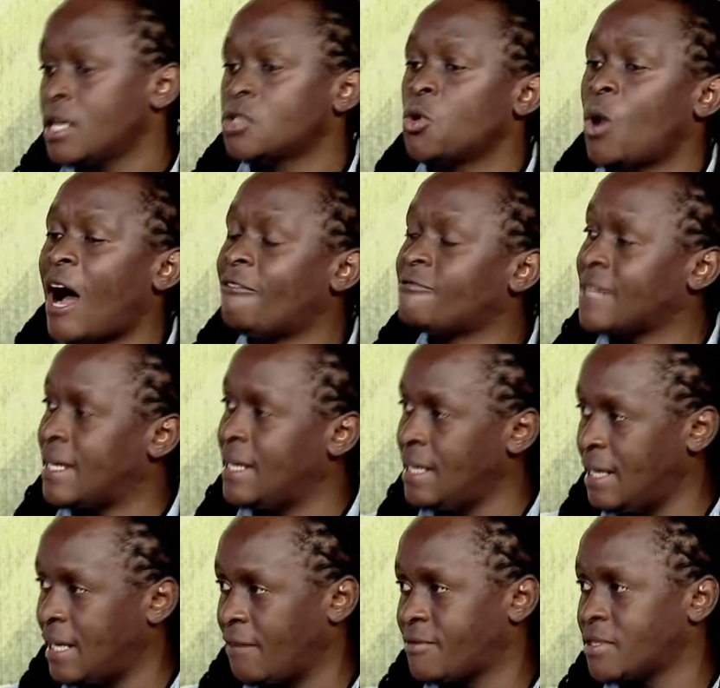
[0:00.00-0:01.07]
Yeah. So after he
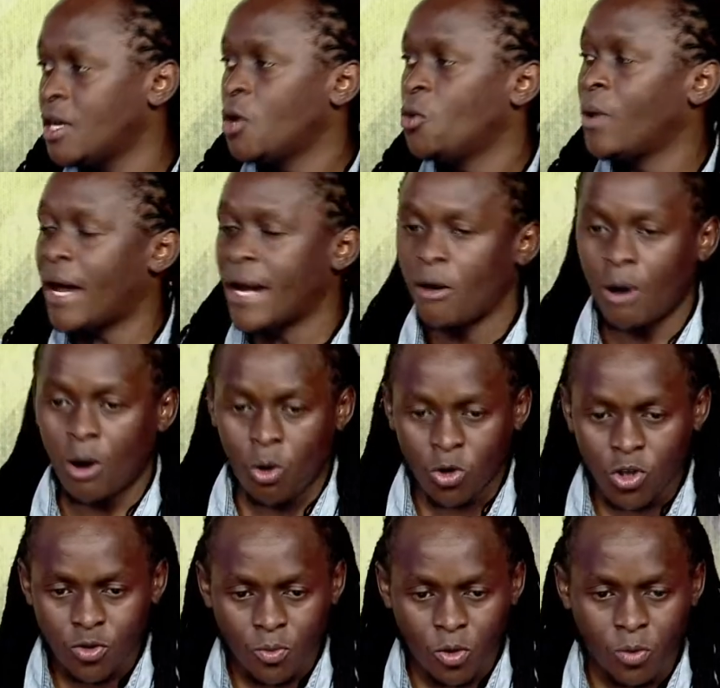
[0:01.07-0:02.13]
left, we had our
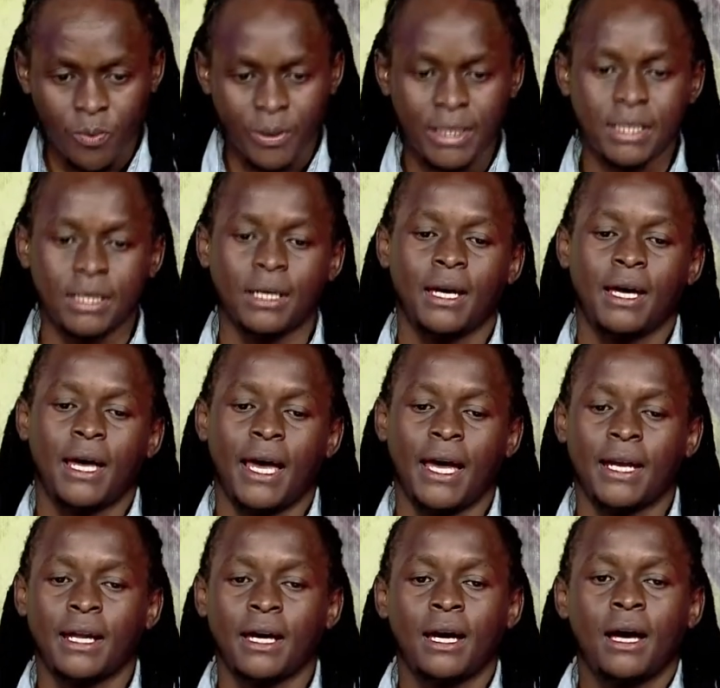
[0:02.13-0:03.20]
own small meeting,
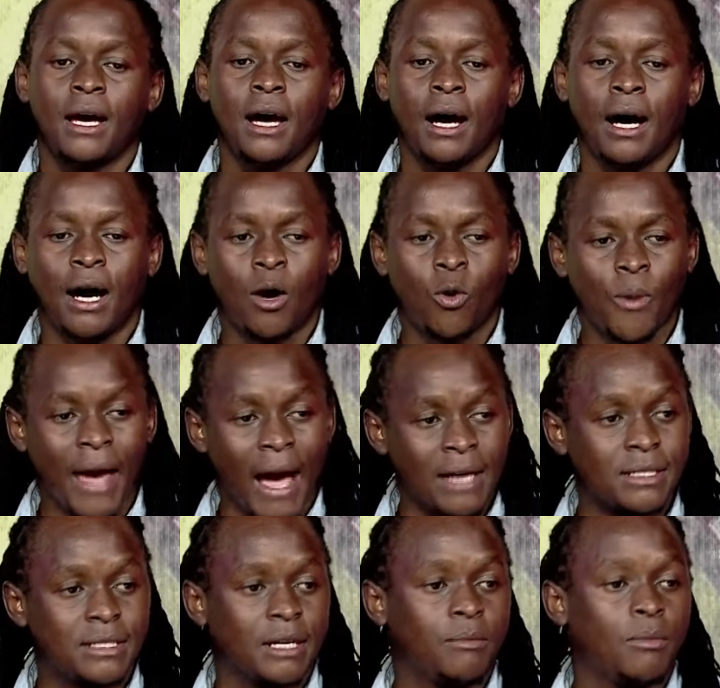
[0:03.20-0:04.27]
and uh, we
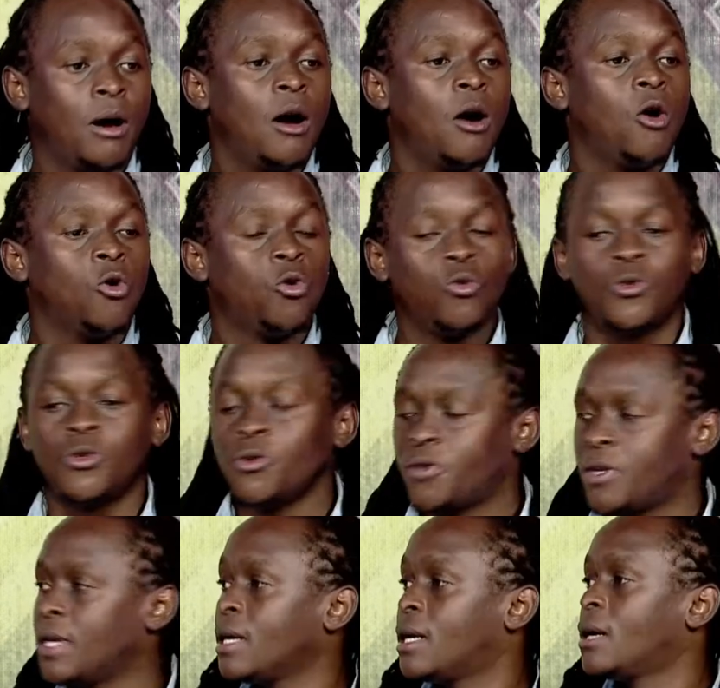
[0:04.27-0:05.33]
asked them, who do you
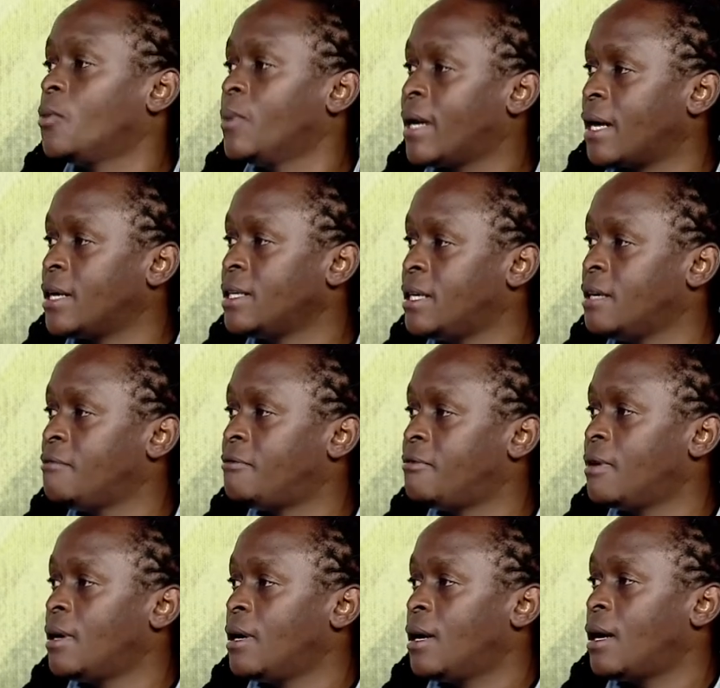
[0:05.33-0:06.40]
think we can
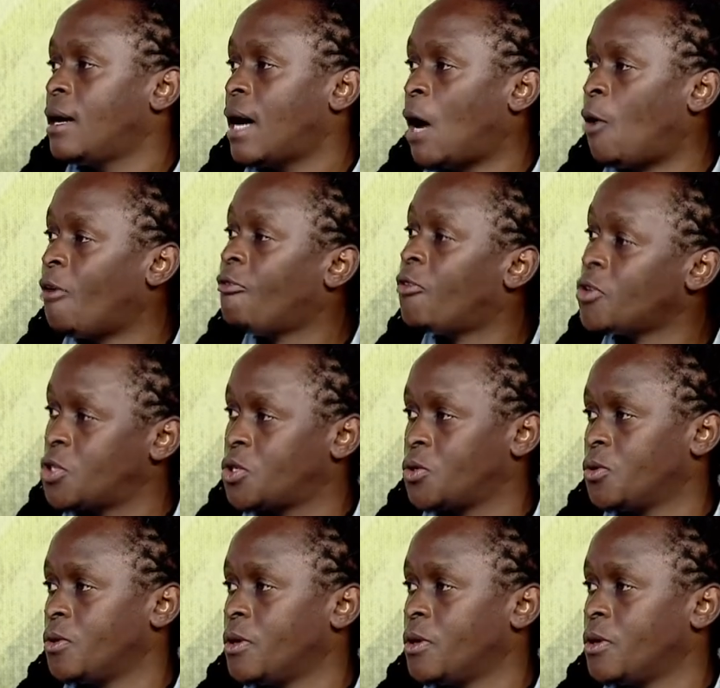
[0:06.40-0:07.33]
give our votes to?